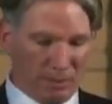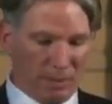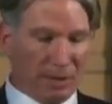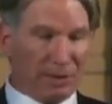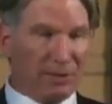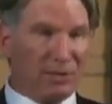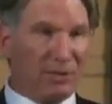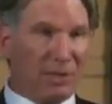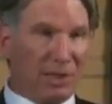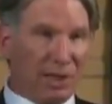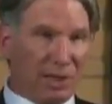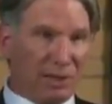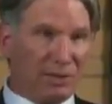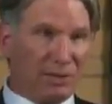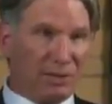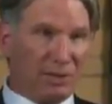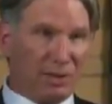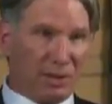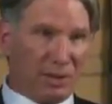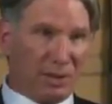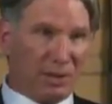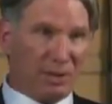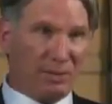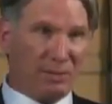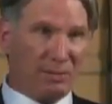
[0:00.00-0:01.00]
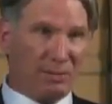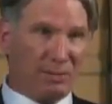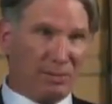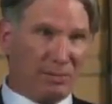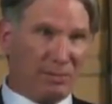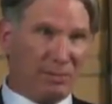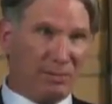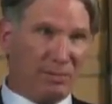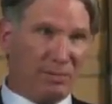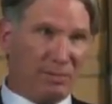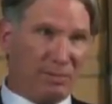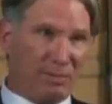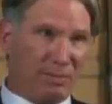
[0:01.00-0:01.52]
It's the insulin,
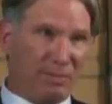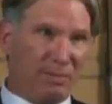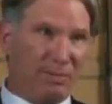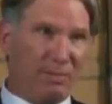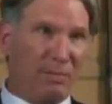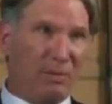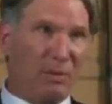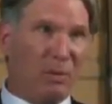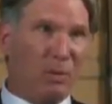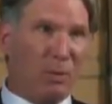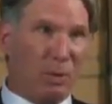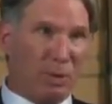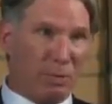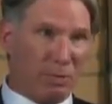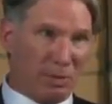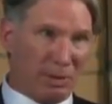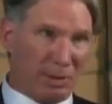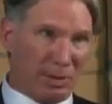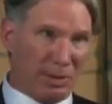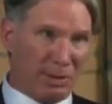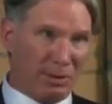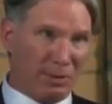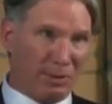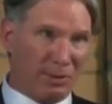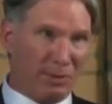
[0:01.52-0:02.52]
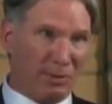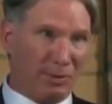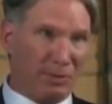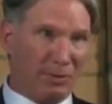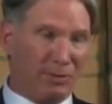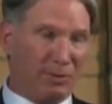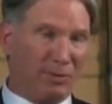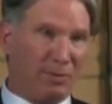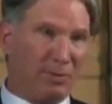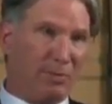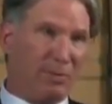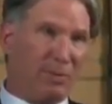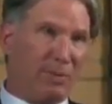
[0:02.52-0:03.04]
we believe,
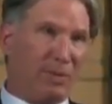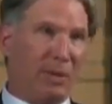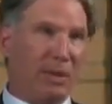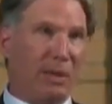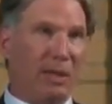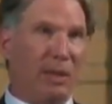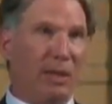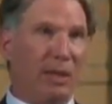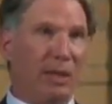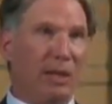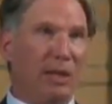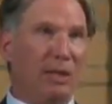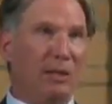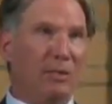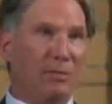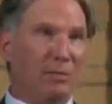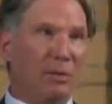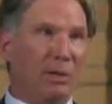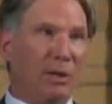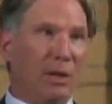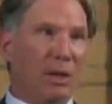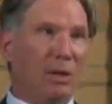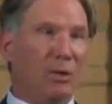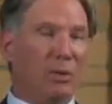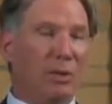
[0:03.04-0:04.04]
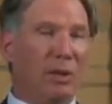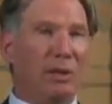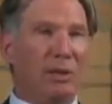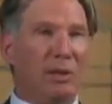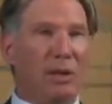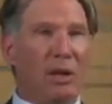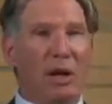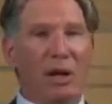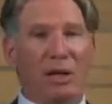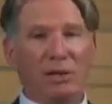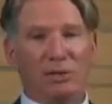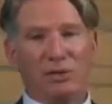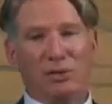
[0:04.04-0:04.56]
you know, in
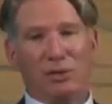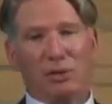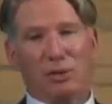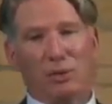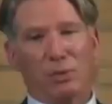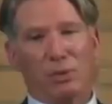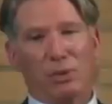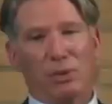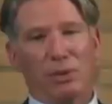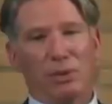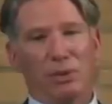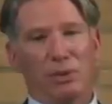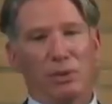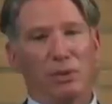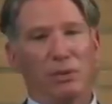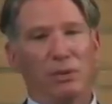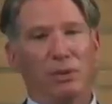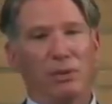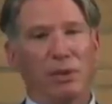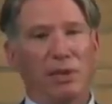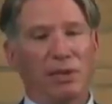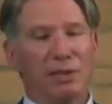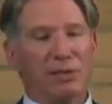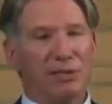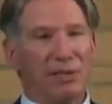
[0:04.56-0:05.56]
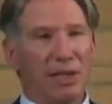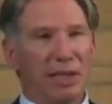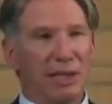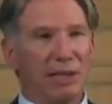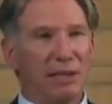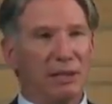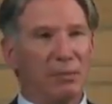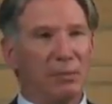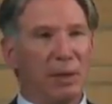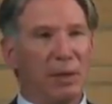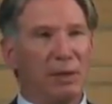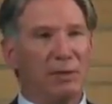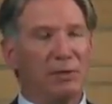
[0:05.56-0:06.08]
concert with
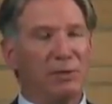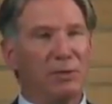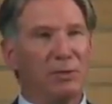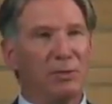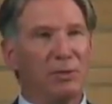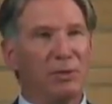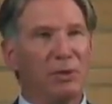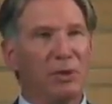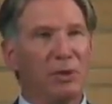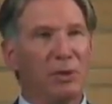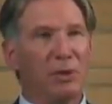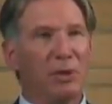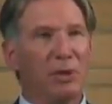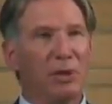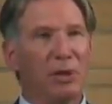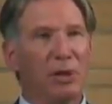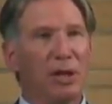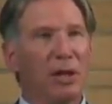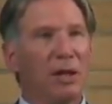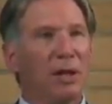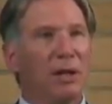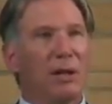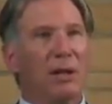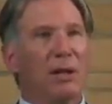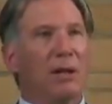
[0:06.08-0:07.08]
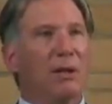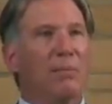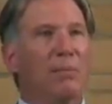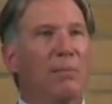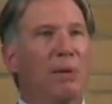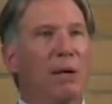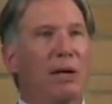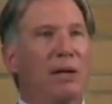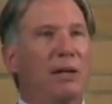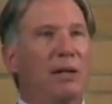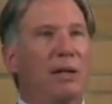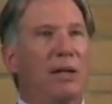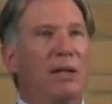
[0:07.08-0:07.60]
excited amounts of sugar.
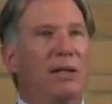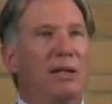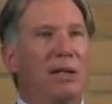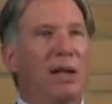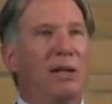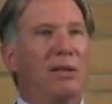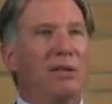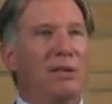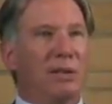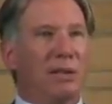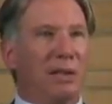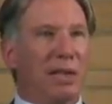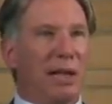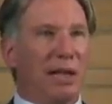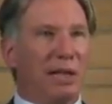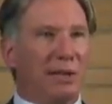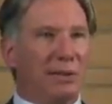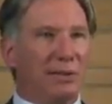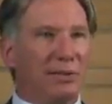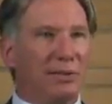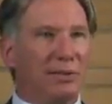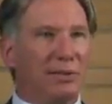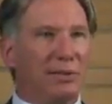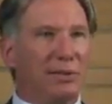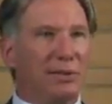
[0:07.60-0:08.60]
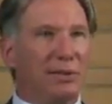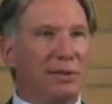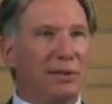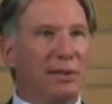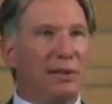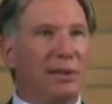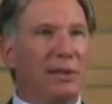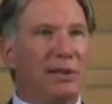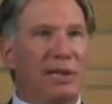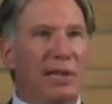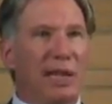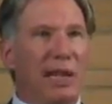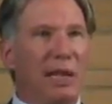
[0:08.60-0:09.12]
But nonetheless,
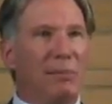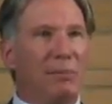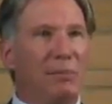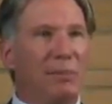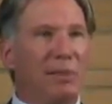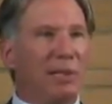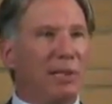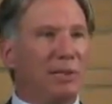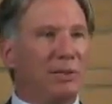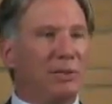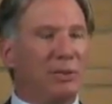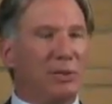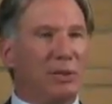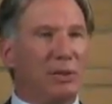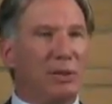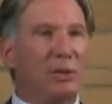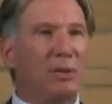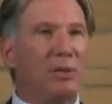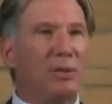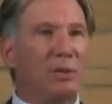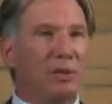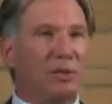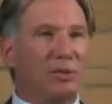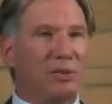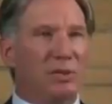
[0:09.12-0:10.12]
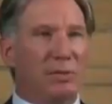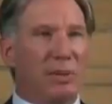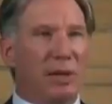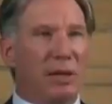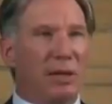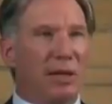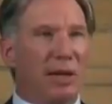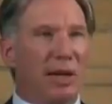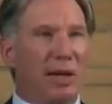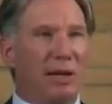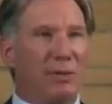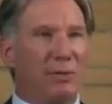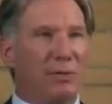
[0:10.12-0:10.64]
the MDs are clueless
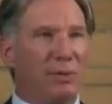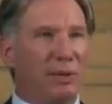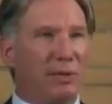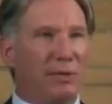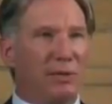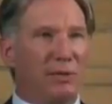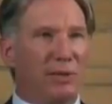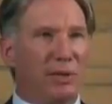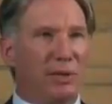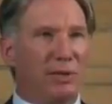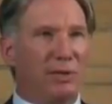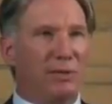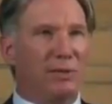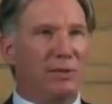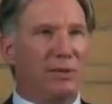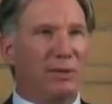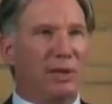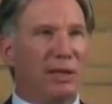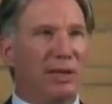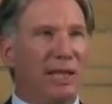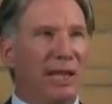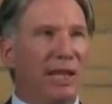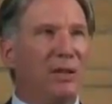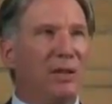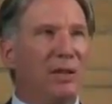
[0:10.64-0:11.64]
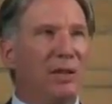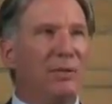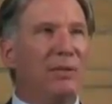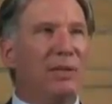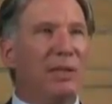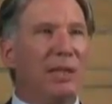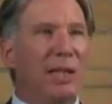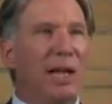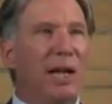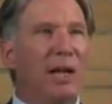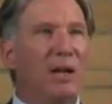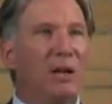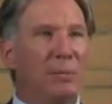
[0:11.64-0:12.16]
about how to fix this, and they don't
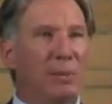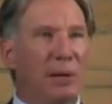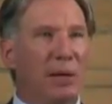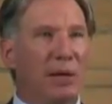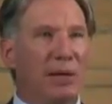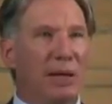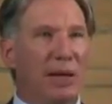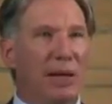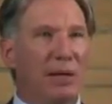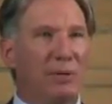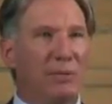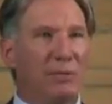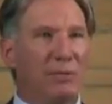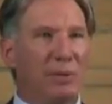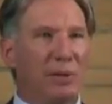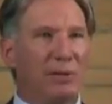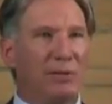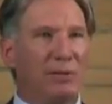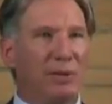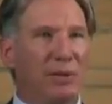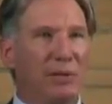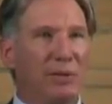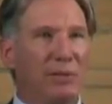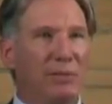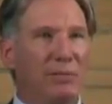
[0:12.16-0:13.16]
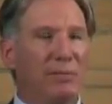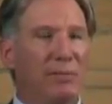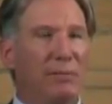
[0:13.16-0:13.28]
even care about how to fix it.